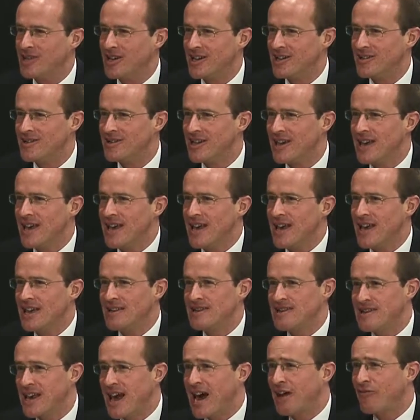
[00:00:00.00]
And
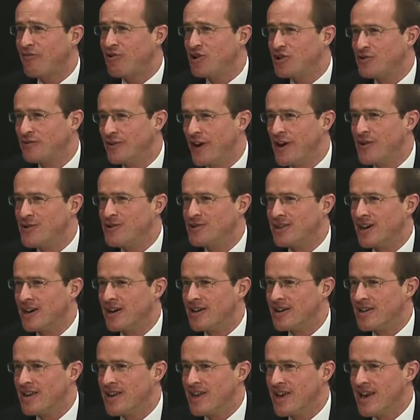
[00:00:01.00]
to the average
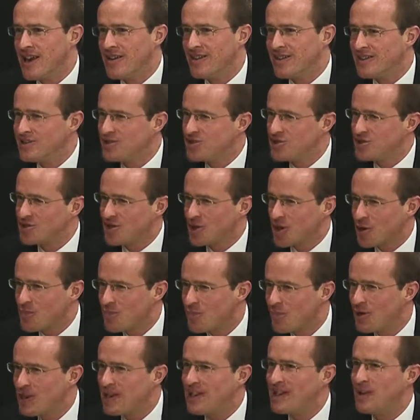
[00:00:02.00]
voter, this is just a
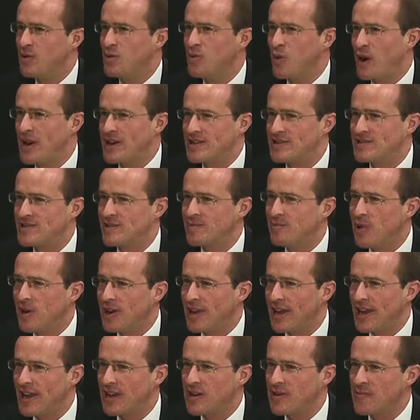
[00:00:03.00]
complete waste of
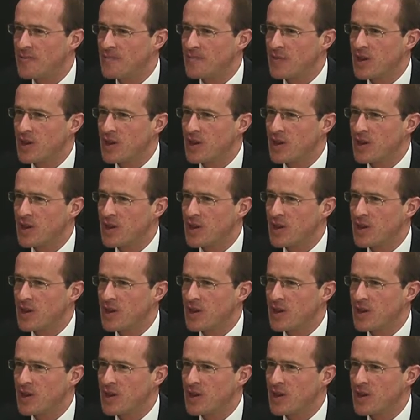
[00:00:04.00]
money.